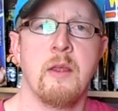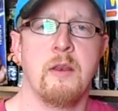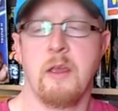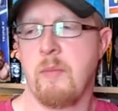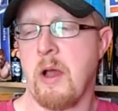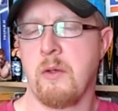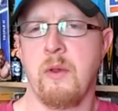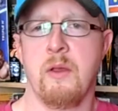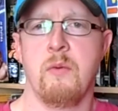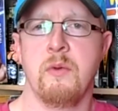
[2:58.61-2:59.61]
Nick
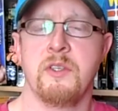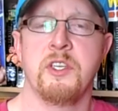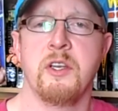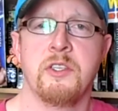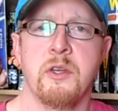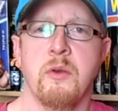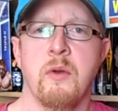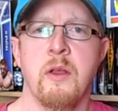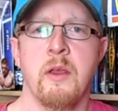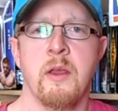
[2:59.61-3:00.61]
Bockwinkel wouldn't judge
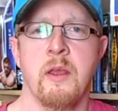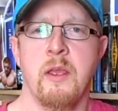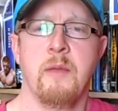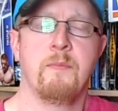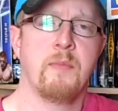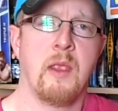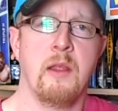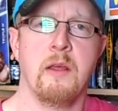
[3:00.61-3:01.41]
you. He